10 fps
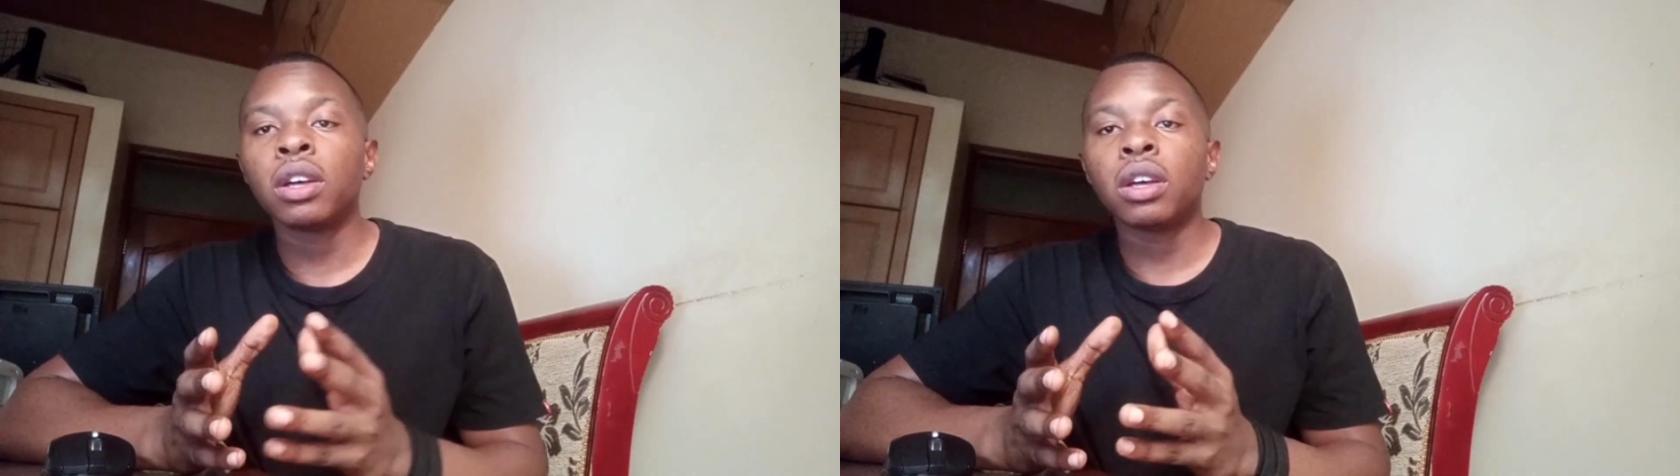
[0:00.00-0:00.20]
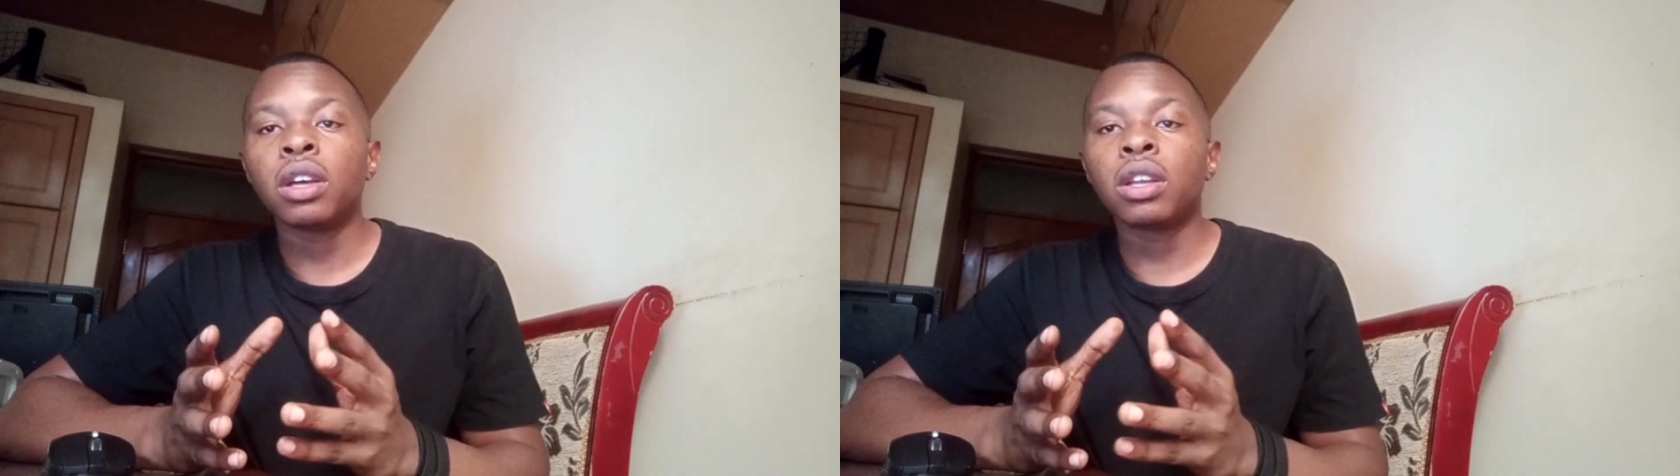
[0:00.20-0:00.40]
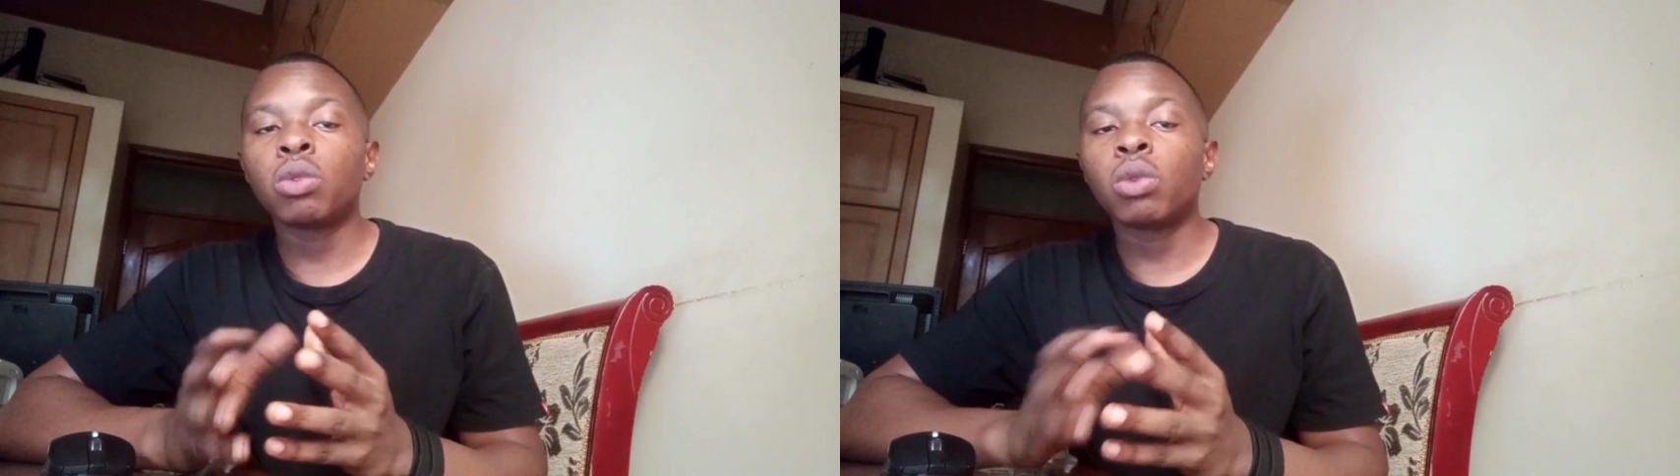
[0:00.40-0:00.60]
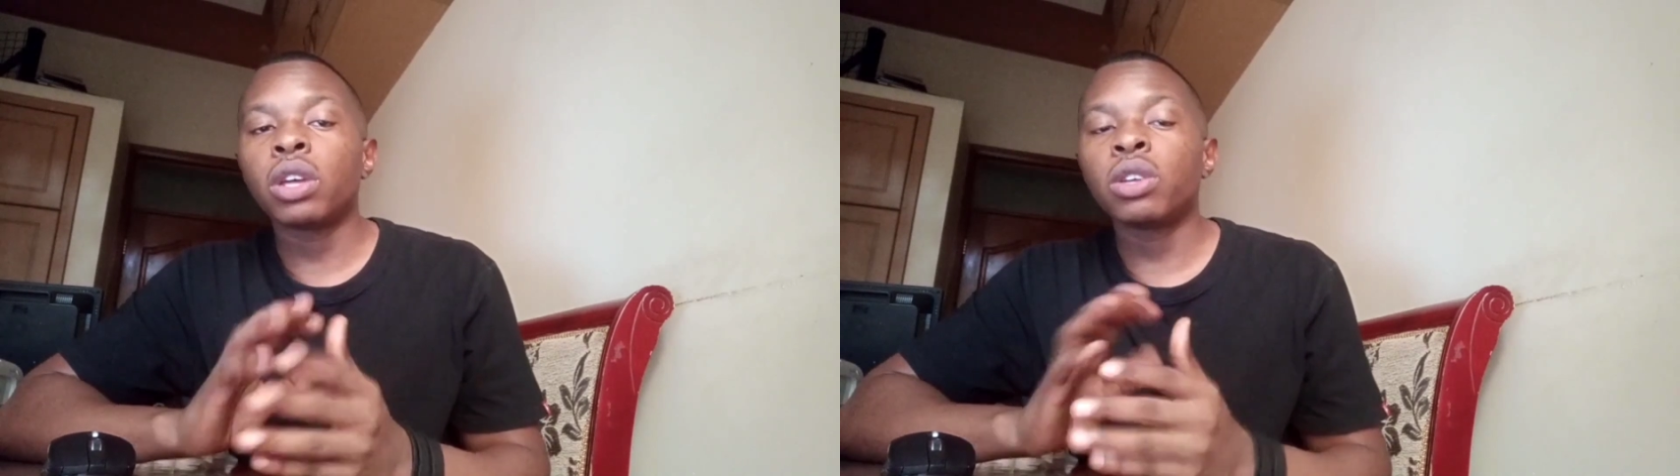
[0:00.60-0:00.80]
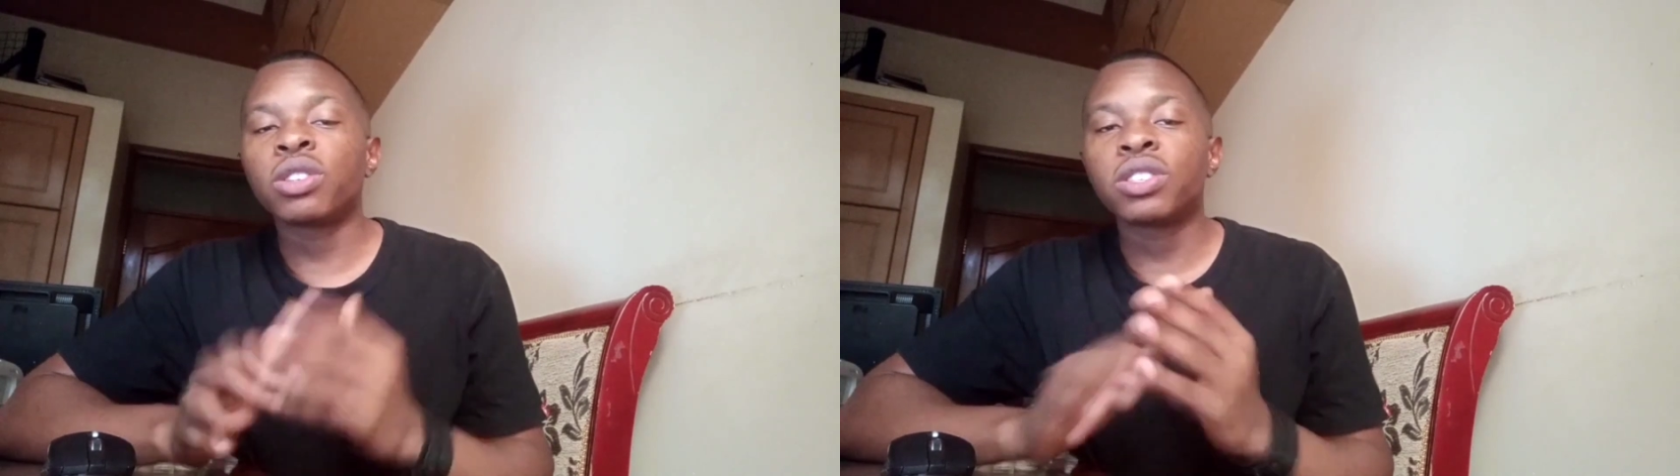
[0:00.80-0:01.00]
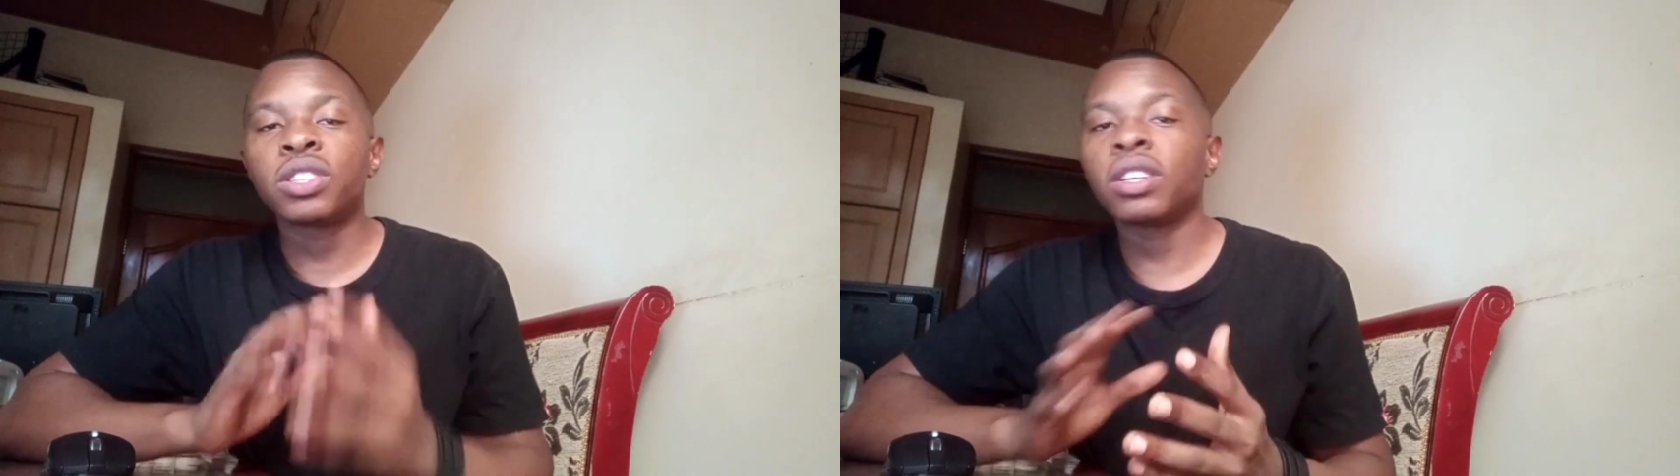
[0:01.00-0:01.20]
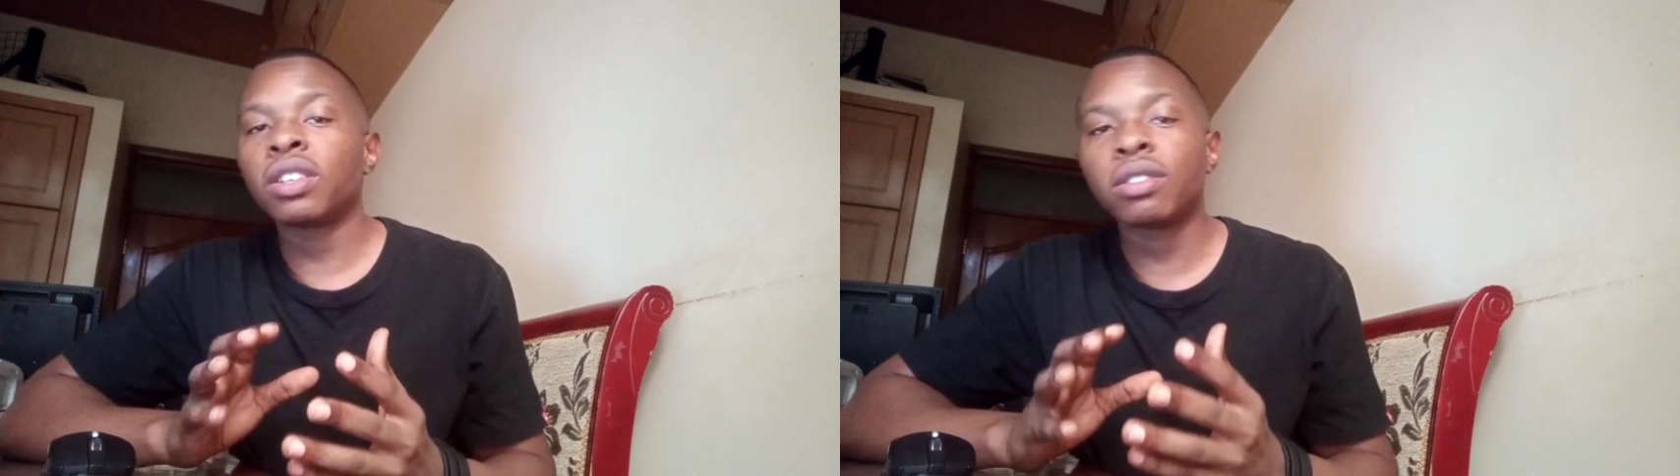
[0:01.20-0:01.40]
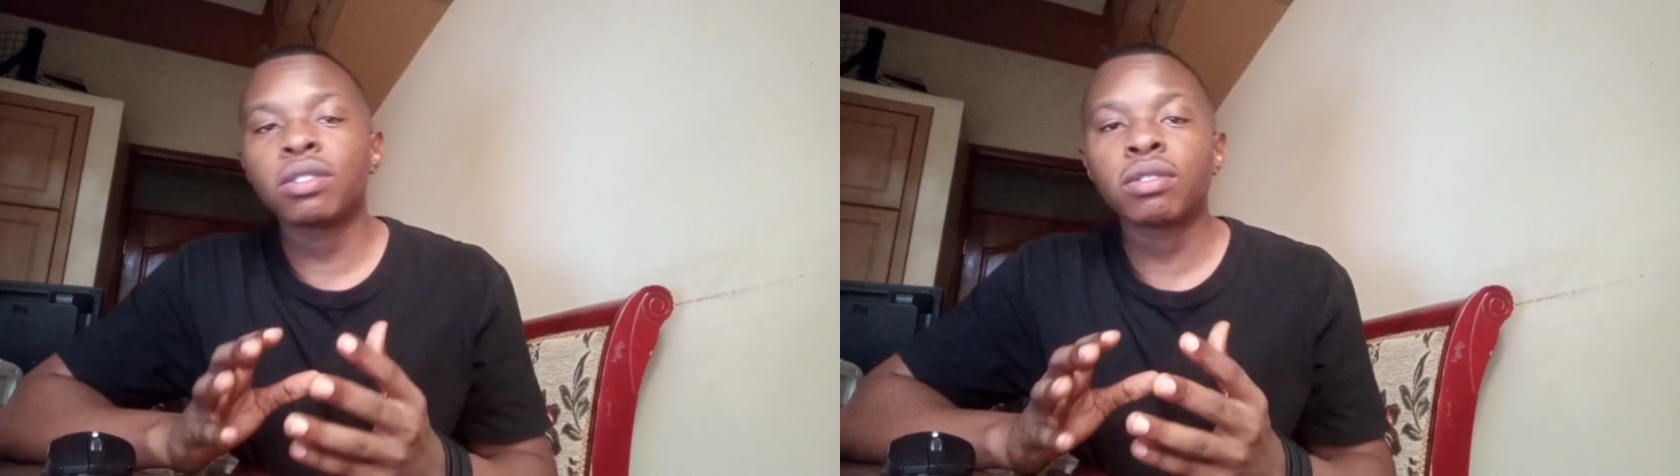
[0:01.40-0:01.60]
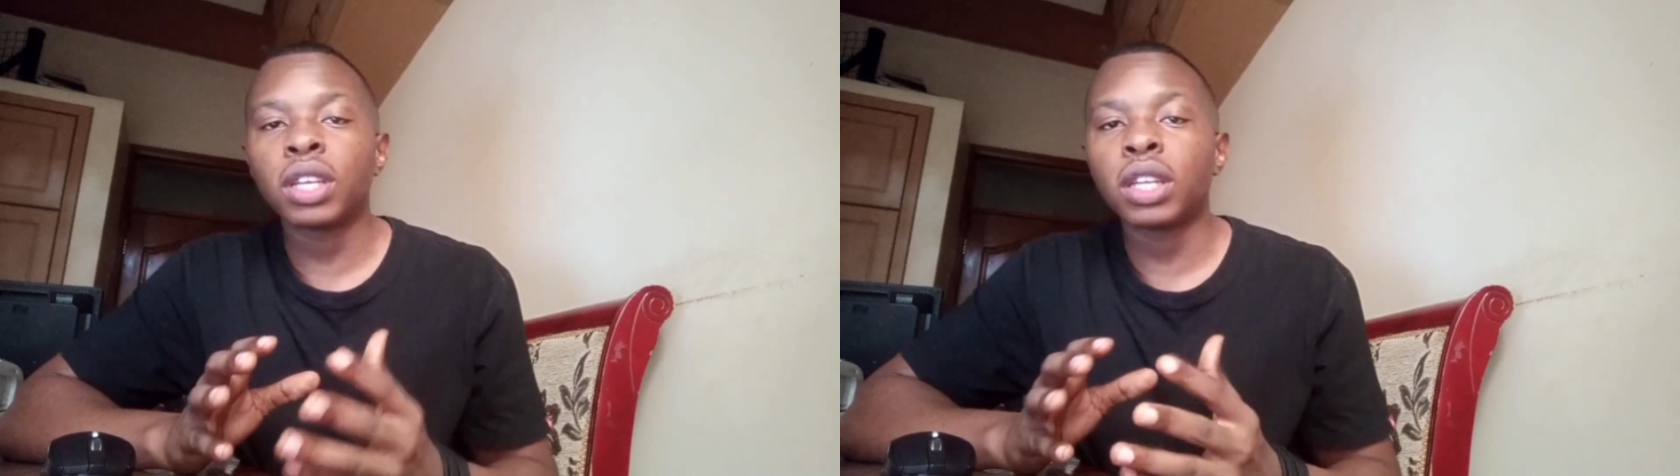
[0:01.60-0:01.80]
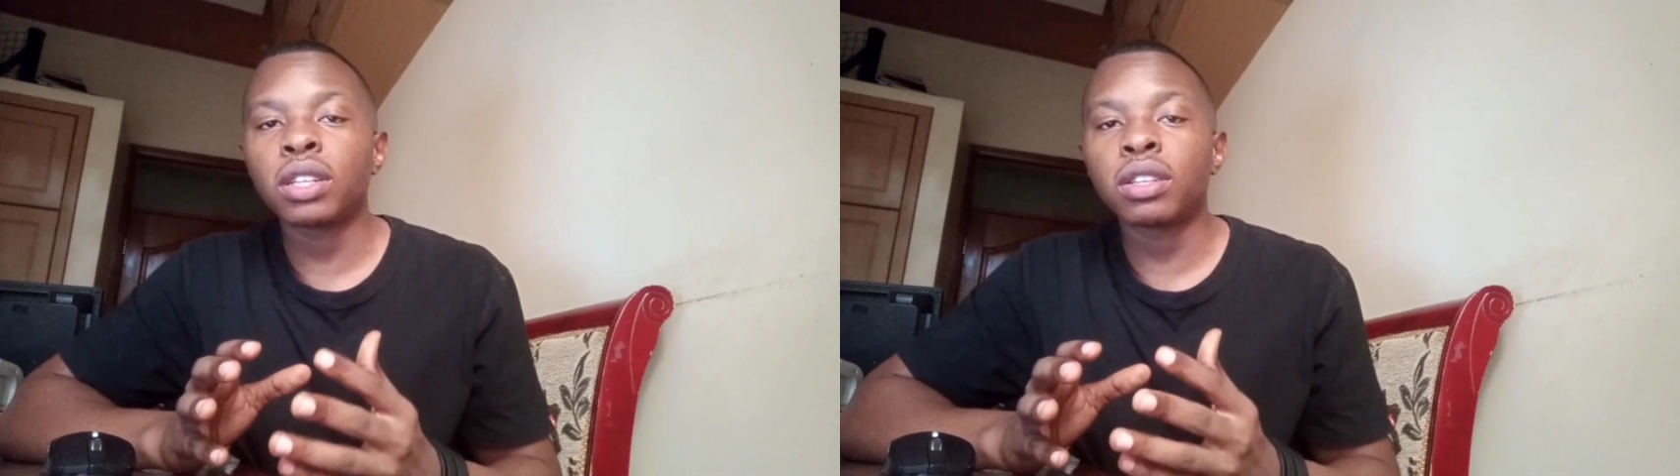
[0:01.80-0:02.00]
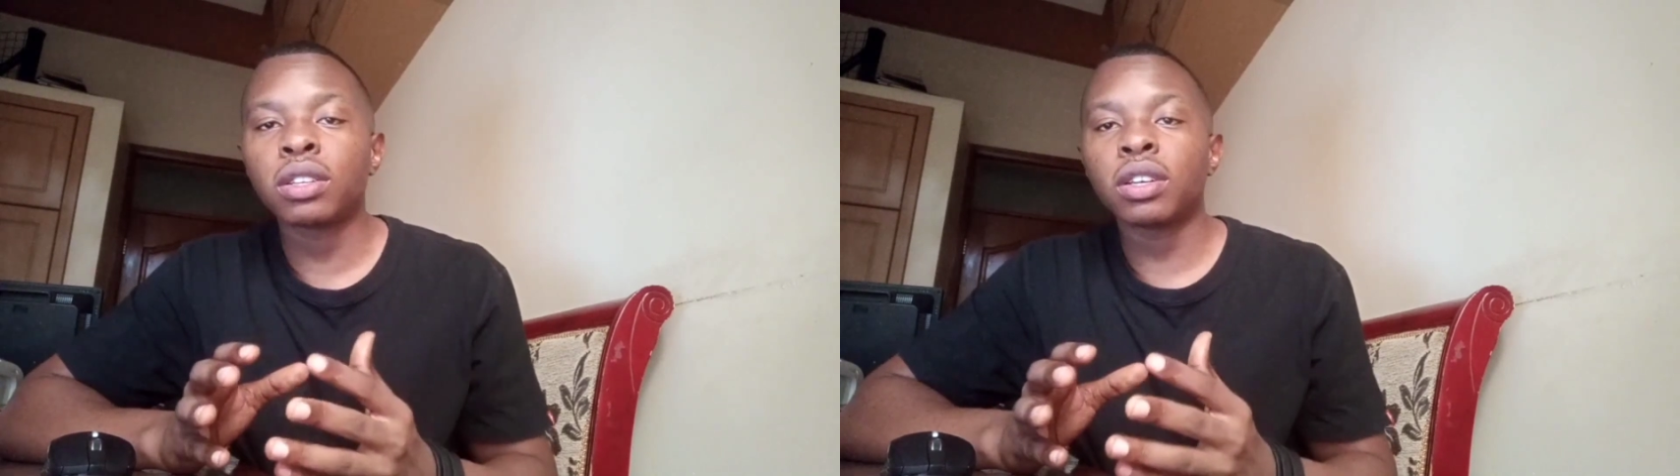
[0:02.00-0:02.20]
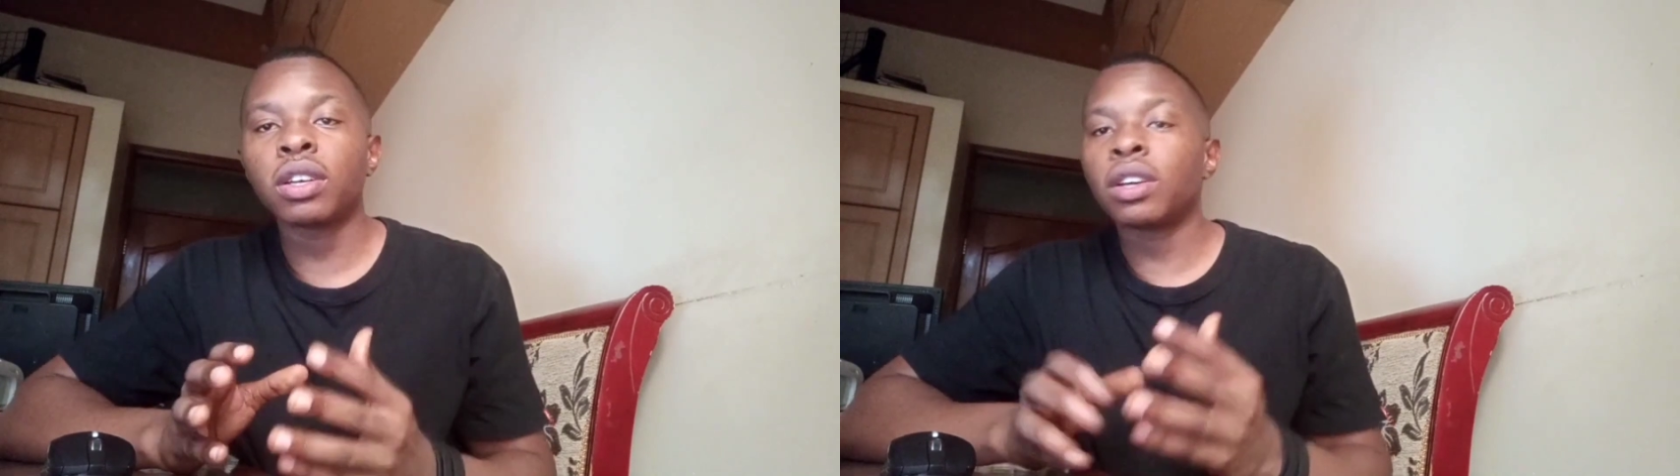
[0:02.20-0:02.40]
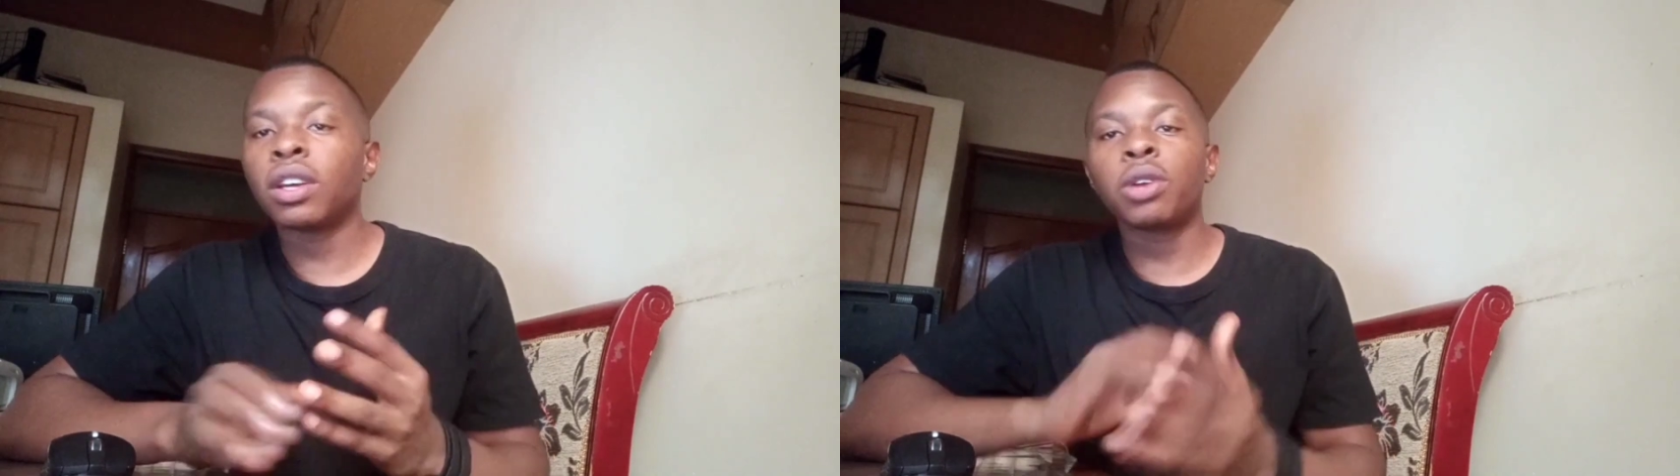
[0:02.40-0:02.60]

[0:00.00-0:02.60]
and while you're still in the